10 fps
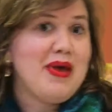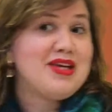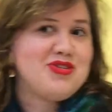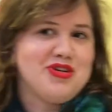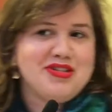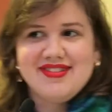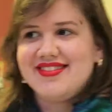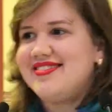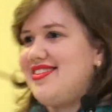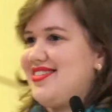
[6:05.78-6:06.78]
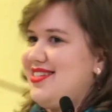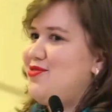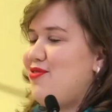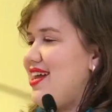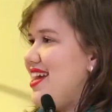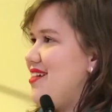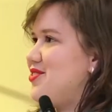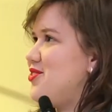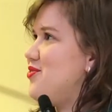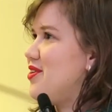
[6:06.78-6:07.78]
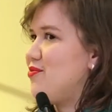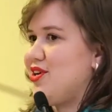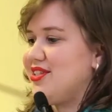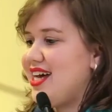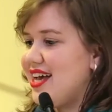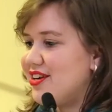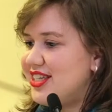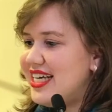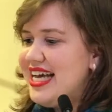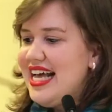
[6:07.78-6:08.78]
pictures, because it's Friday afternoon and we're all tired.